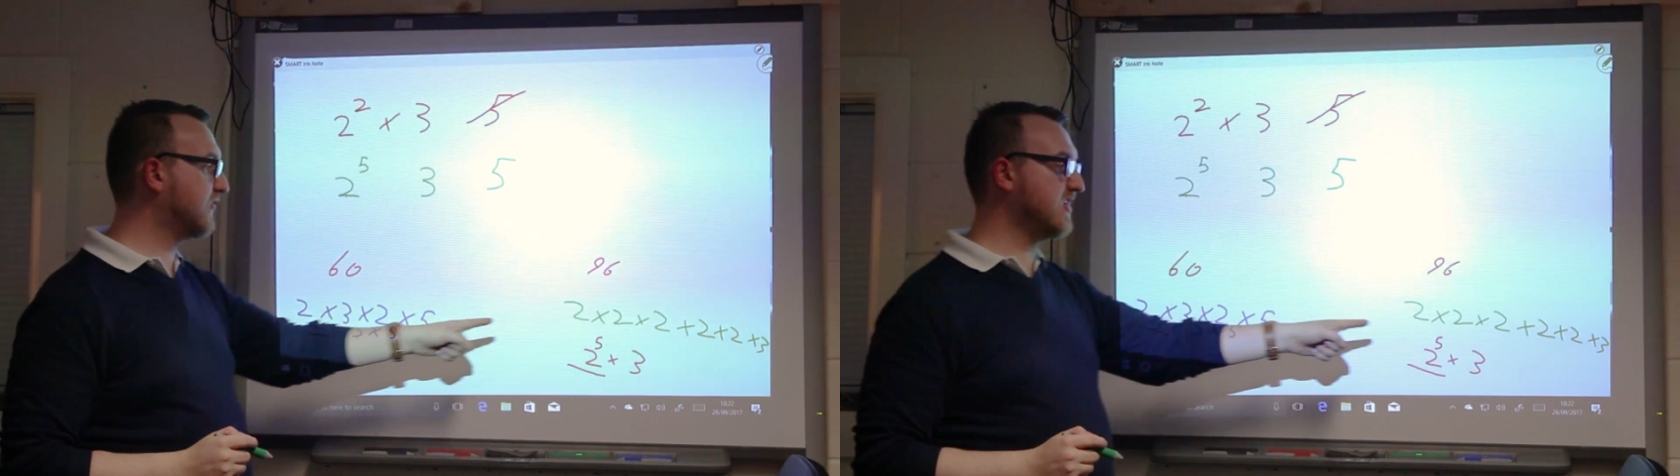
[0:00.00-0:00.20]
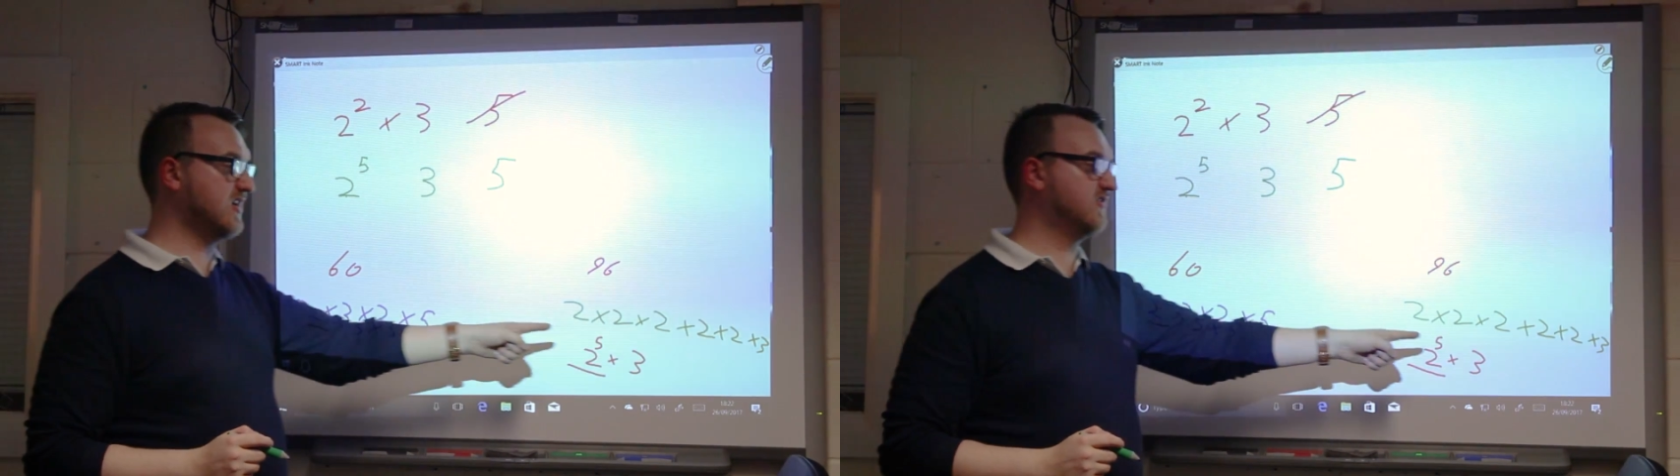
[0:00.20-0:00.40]

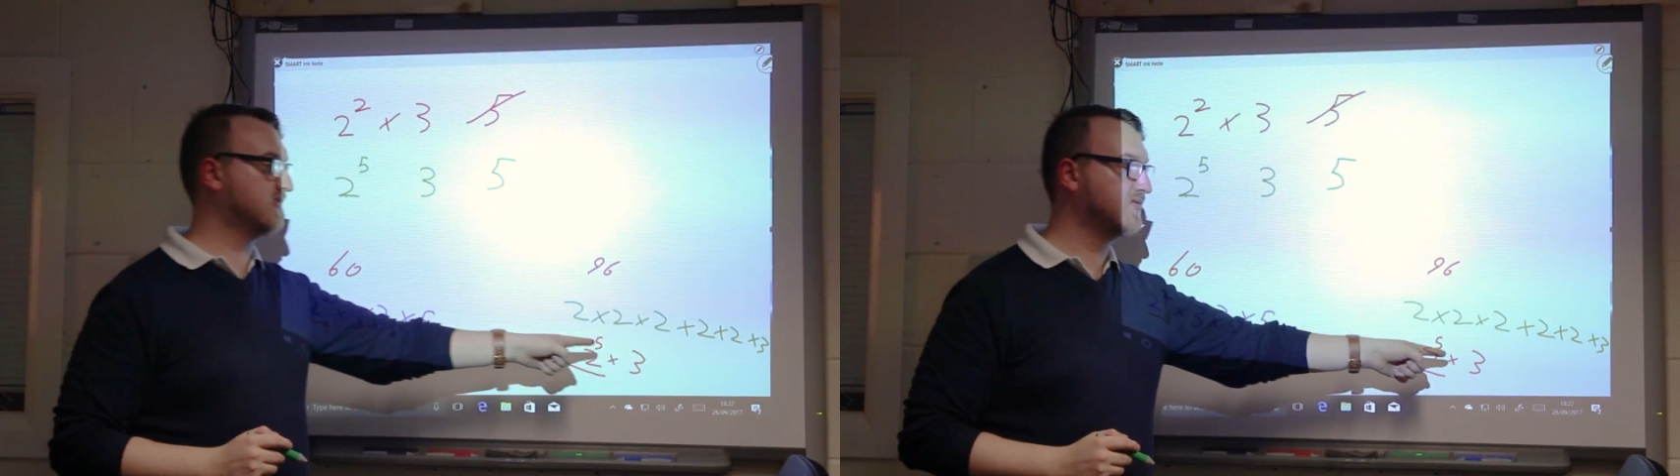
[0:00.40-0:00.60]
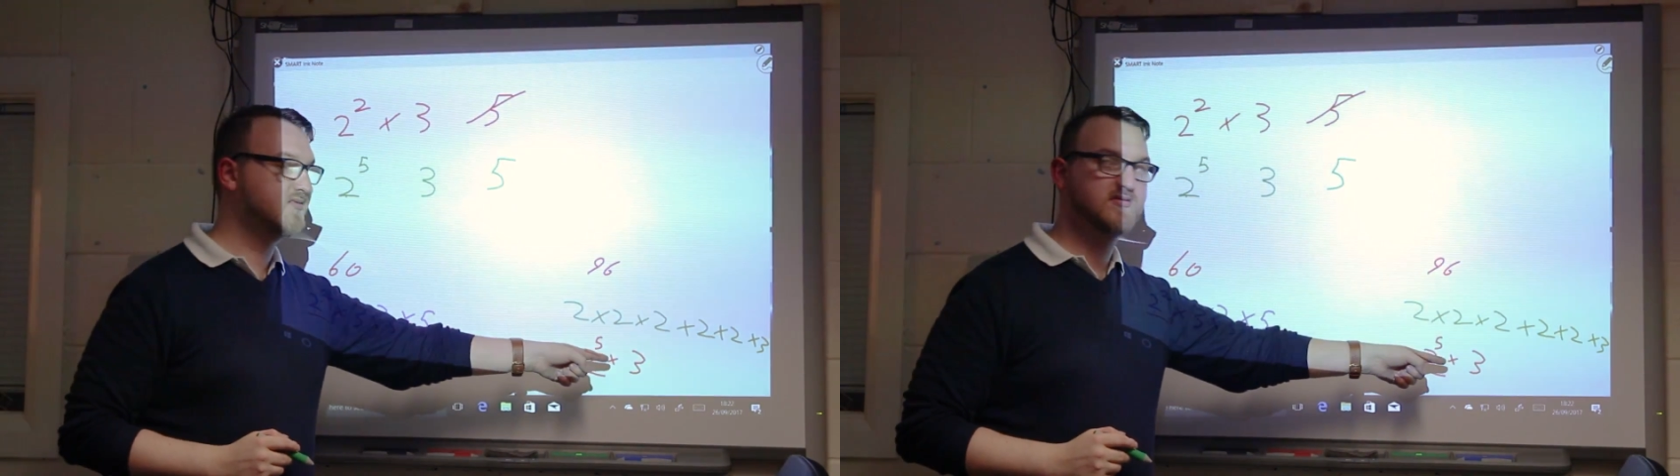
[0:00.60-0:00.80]
3's?
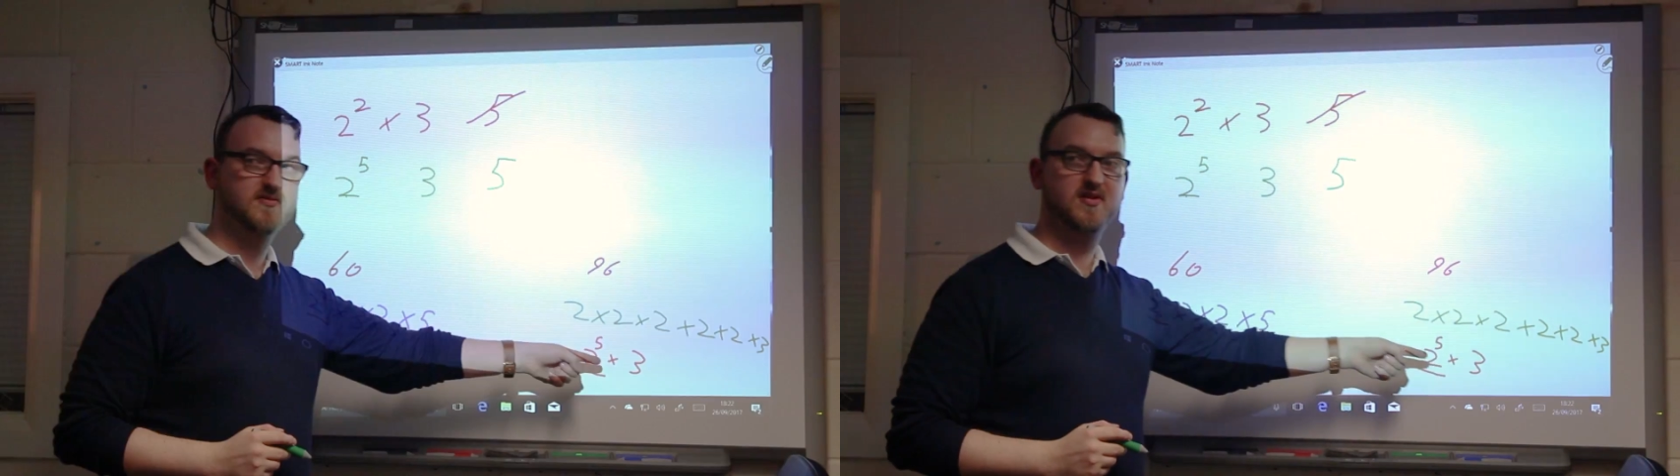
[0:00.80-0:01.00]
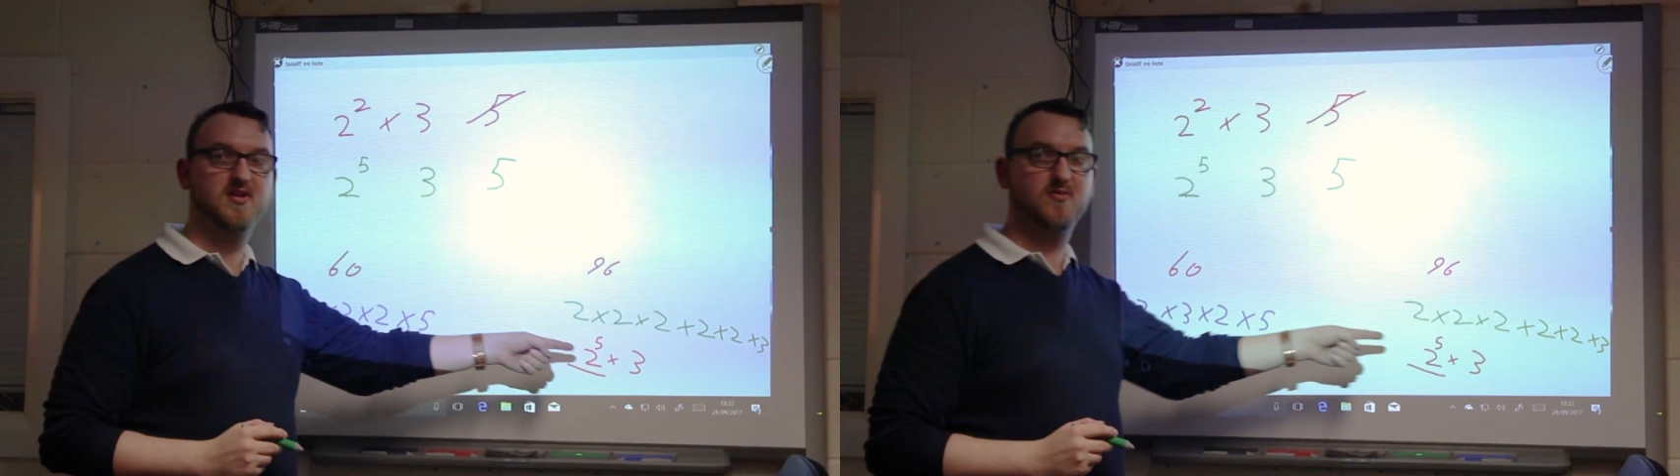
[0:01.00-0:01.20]

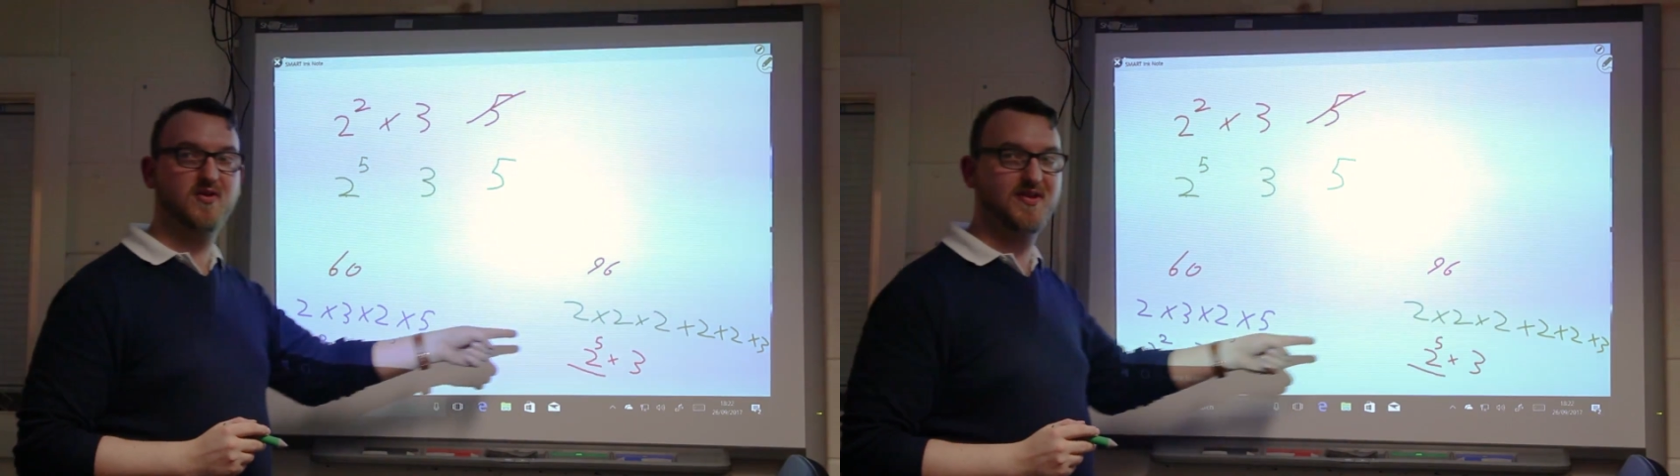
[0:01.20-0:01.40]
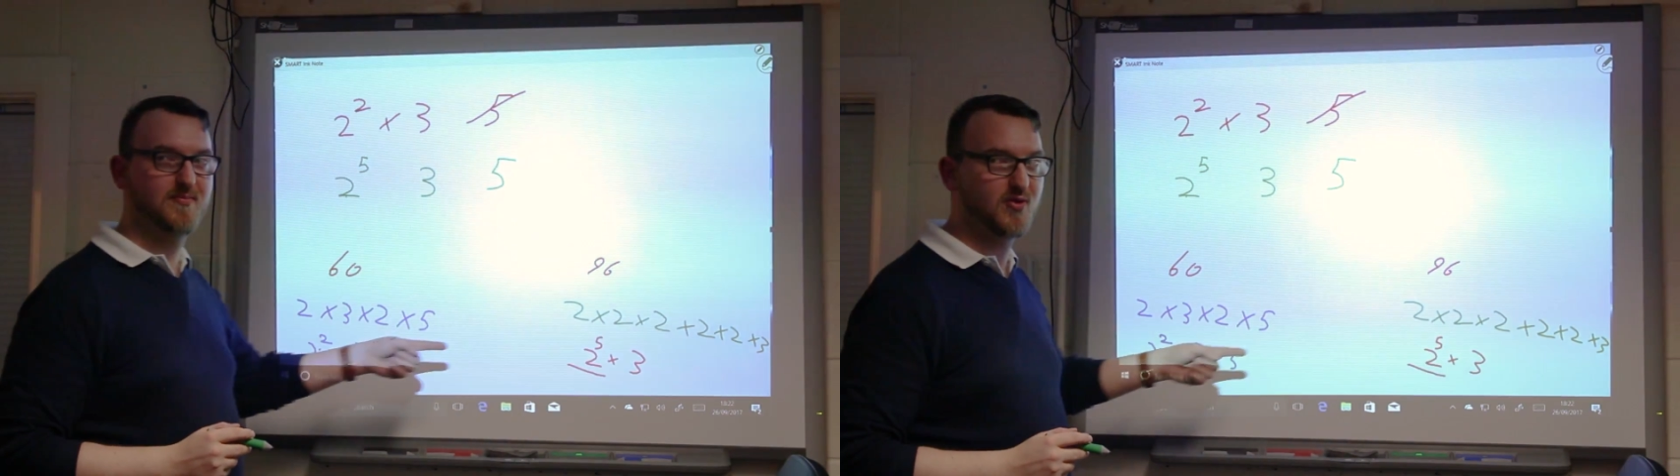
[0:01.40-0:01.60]

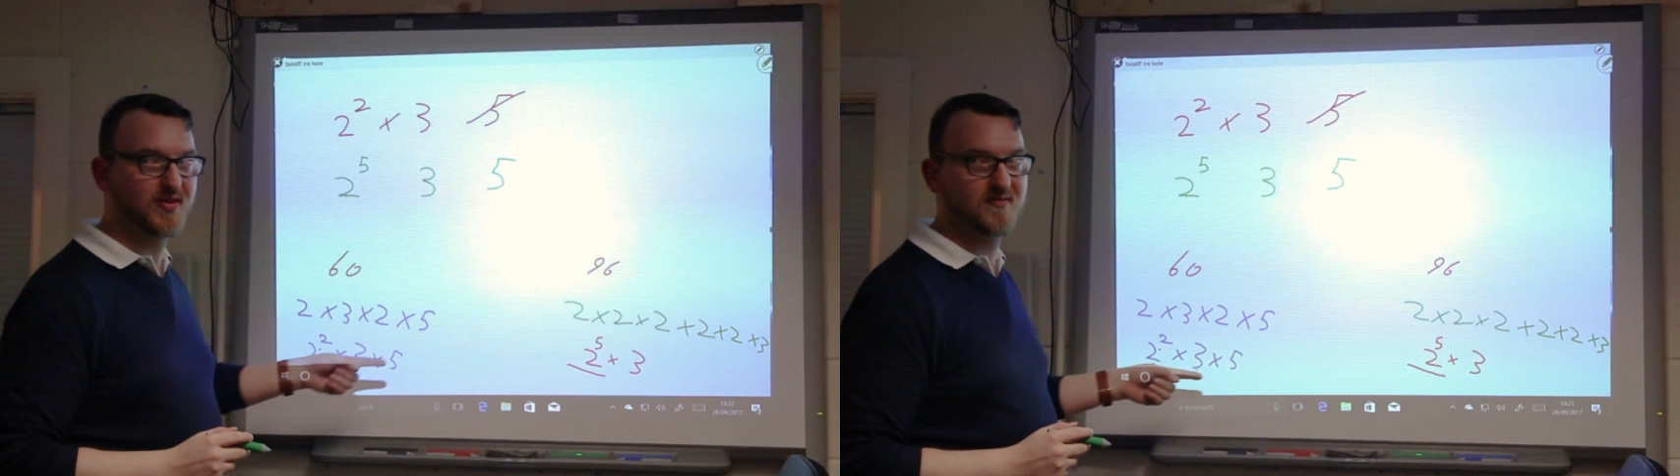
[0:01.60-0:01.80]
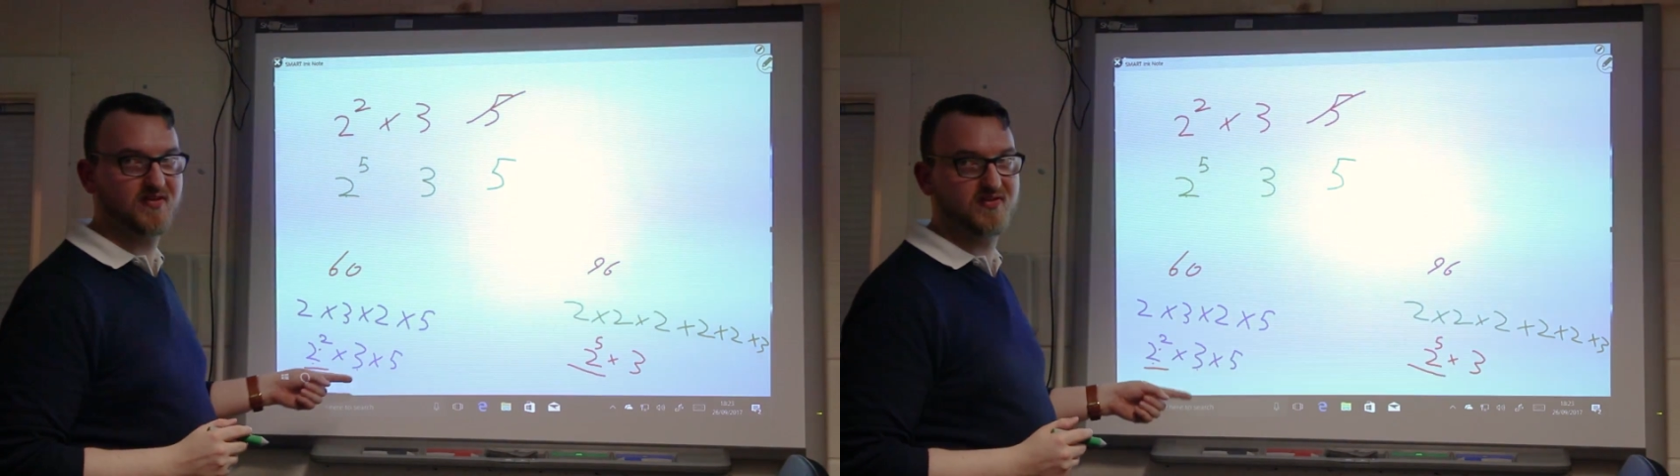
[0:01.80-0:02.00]
Well, they
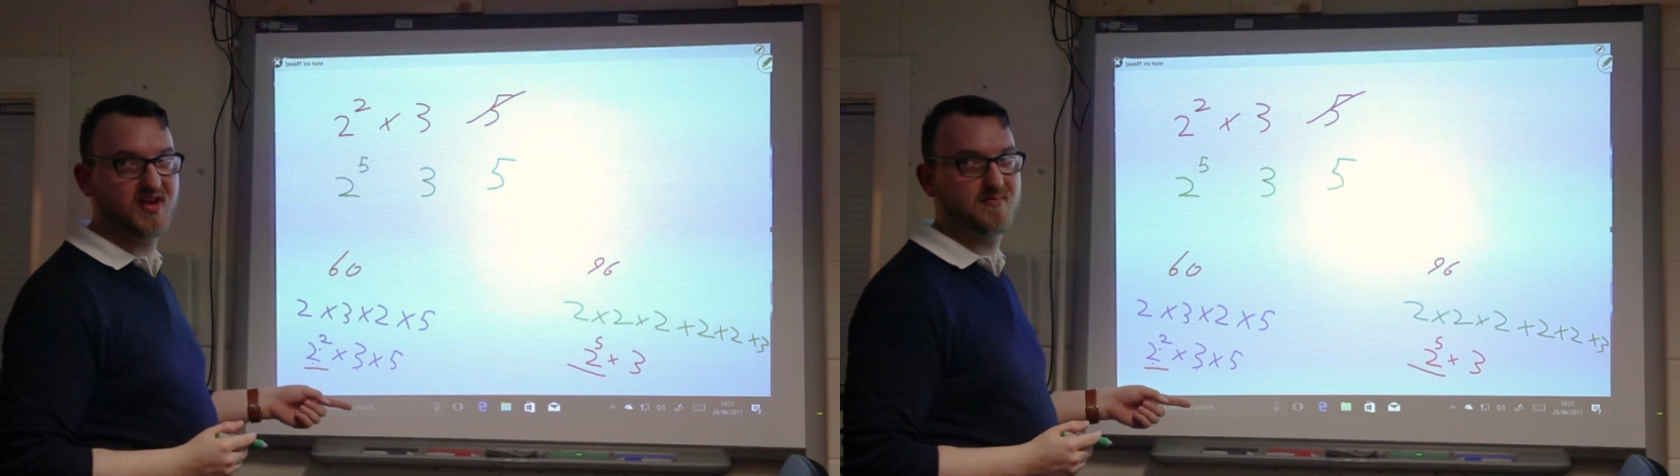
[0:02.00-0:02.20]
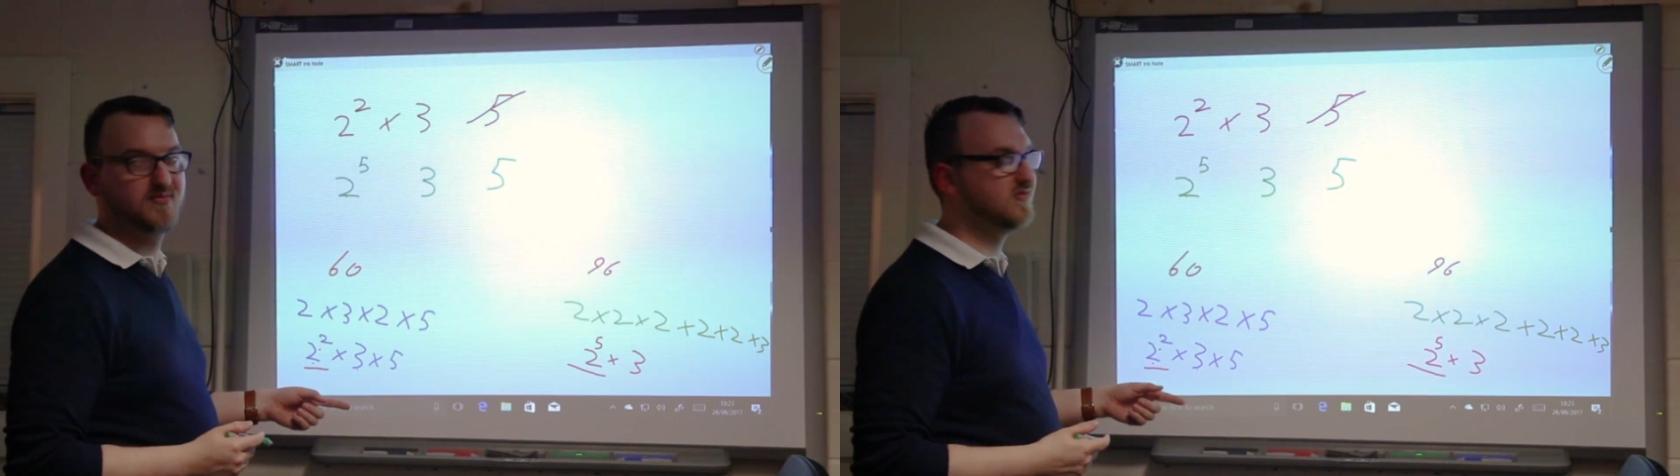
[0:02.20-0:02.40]
both have the
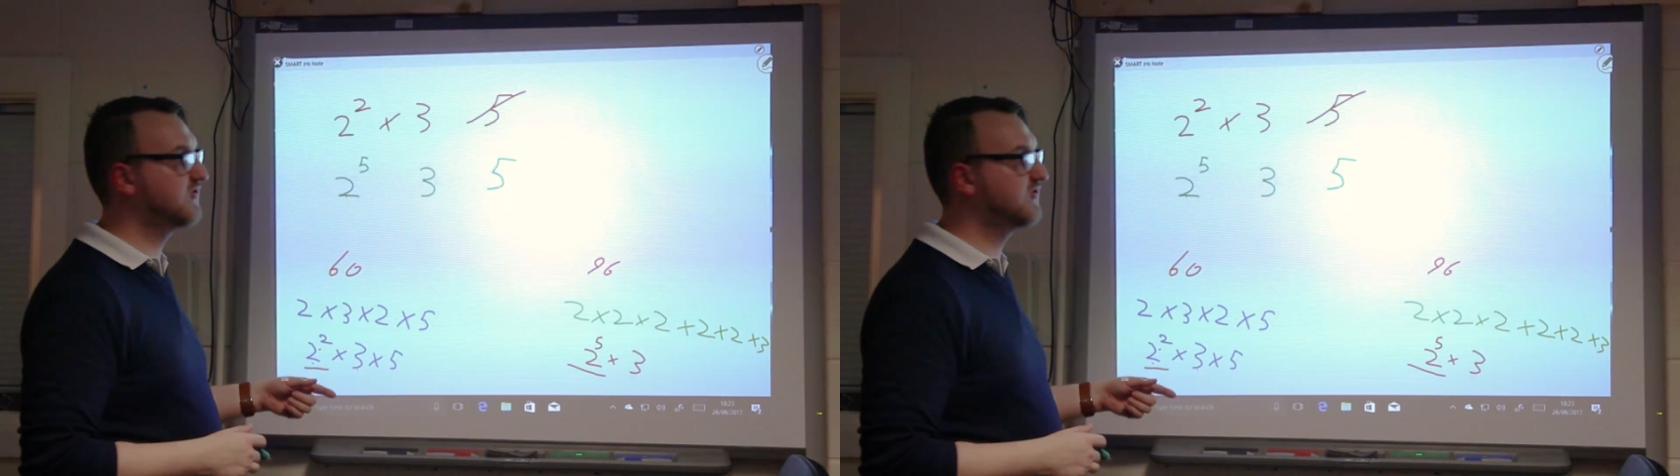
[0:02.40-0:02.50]
same,